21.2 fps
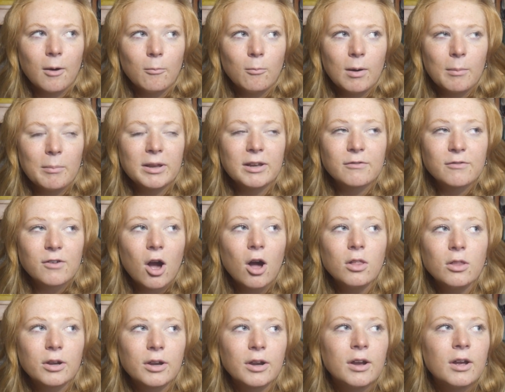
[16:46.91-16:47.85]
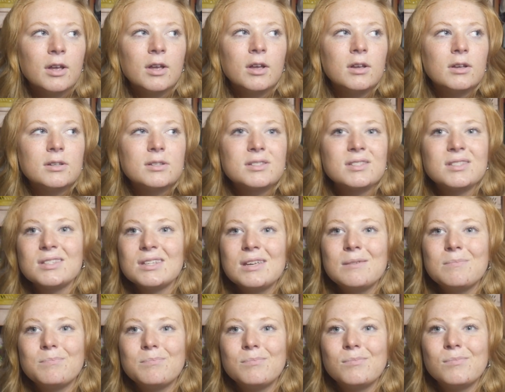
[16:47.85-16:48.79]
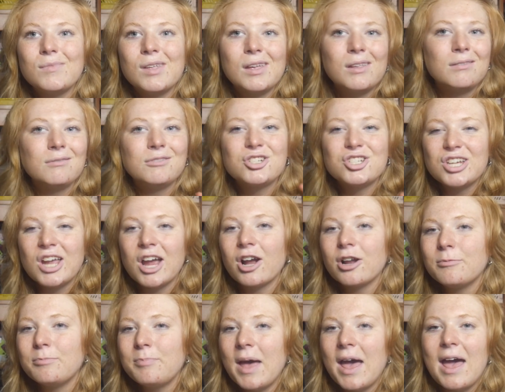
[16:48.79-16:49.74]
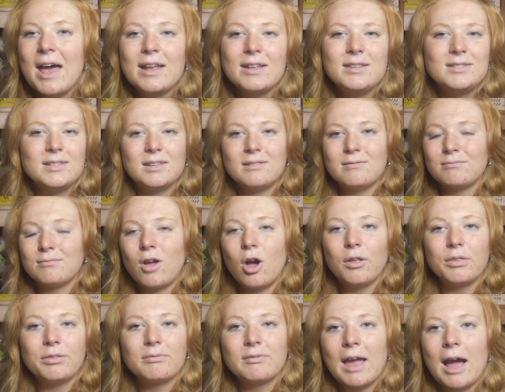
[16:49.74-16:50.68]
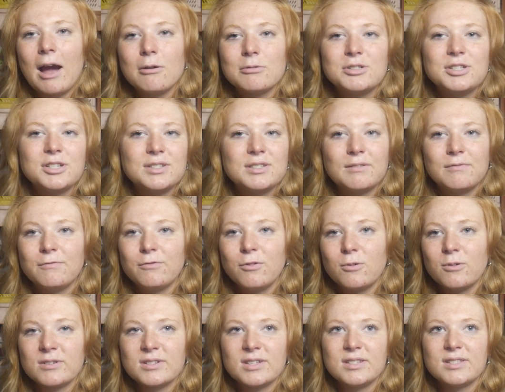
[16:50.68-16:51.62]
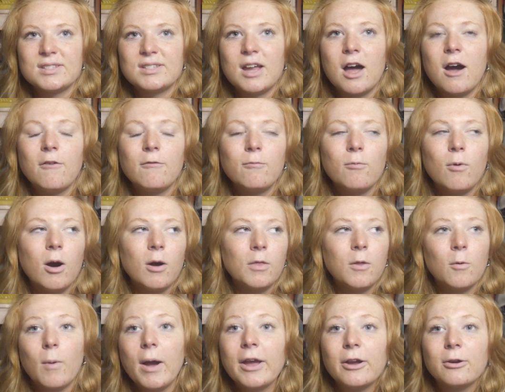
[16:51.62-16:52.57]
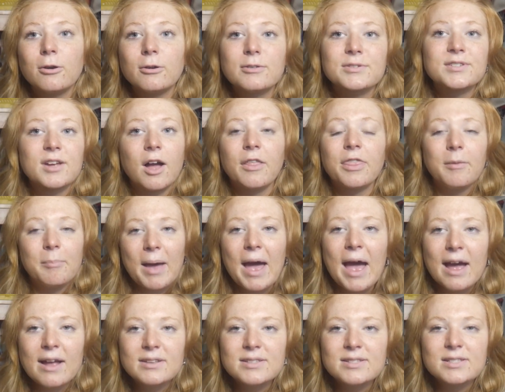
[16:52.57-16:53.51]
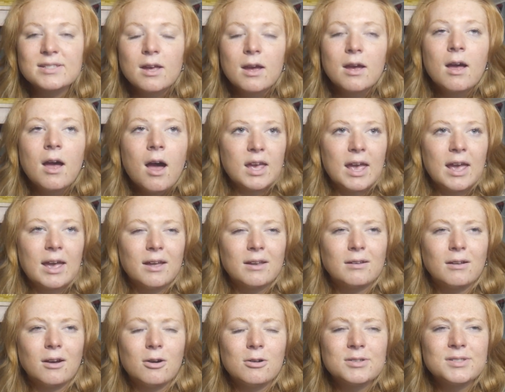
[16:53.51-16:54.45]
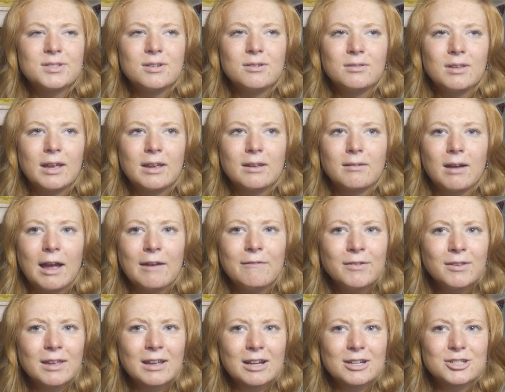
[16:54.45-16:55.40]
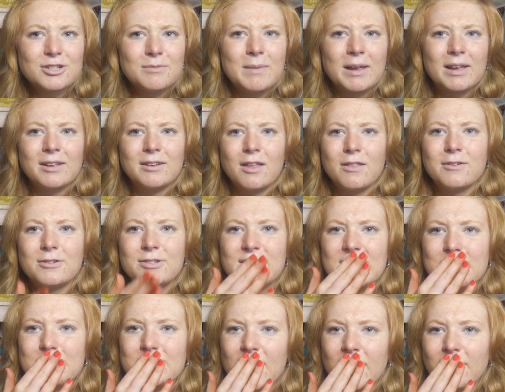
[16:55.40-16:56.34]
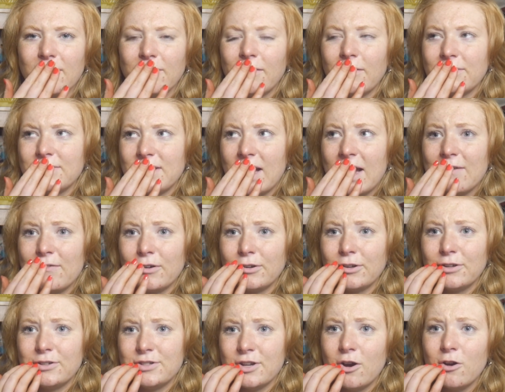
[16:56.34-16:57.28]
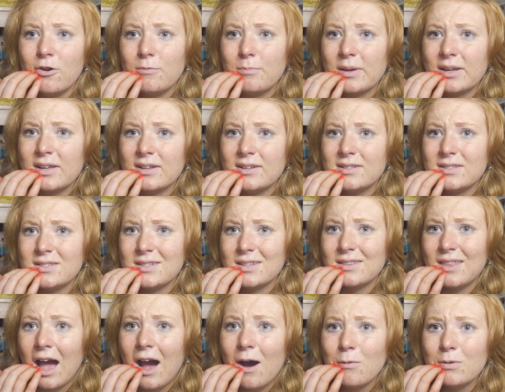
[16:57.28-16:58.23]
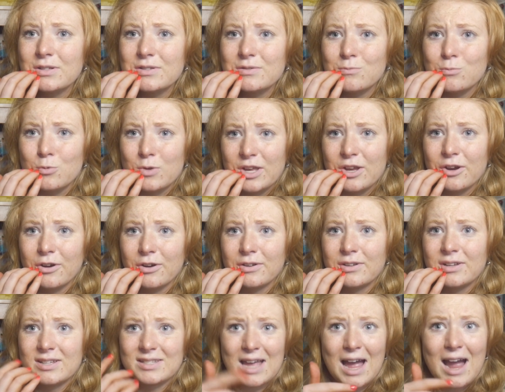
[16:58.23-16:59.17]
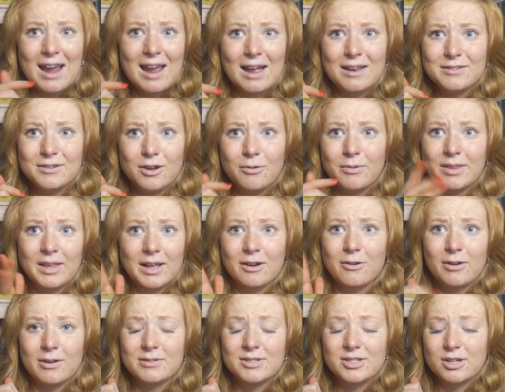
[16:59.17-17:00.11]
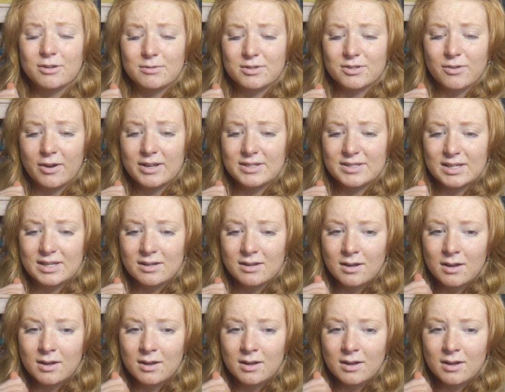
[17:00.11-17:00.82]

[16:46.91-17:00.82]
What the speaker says: women of color sleep in shared beds and on couches and floors and stuff while the white girls got the beds. And also, like, I feel like I should make another deep dive on the dope because that was weird. Because I had dope and that shit was crazy.